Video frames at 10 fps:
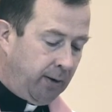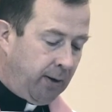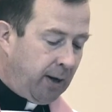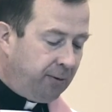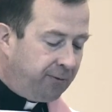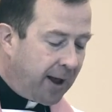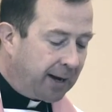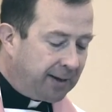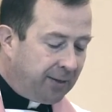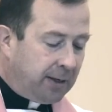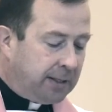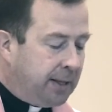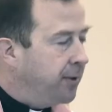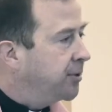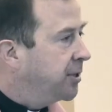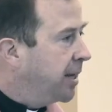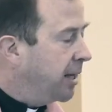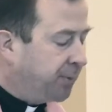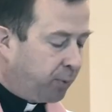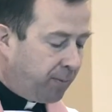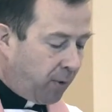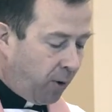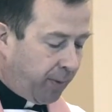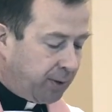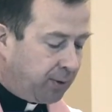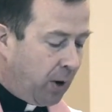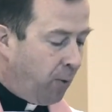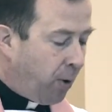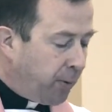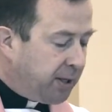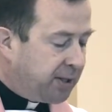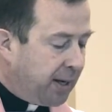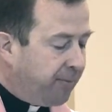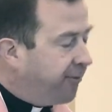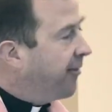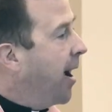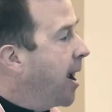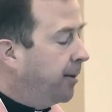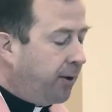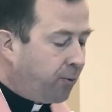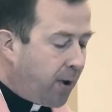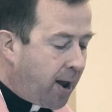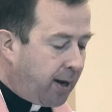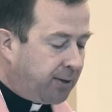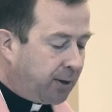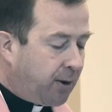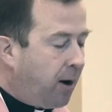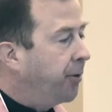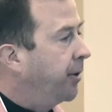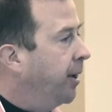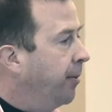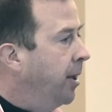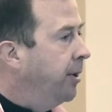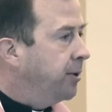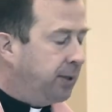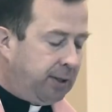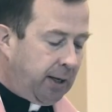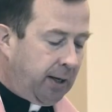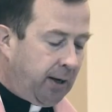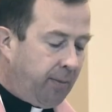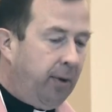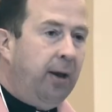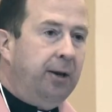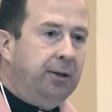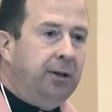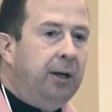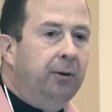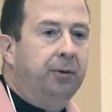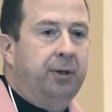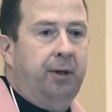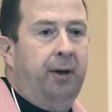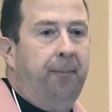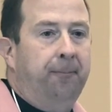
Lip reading: In fact, it is in those desperate moments where we seem finally ready to call to him, to seek him, and to yield to him.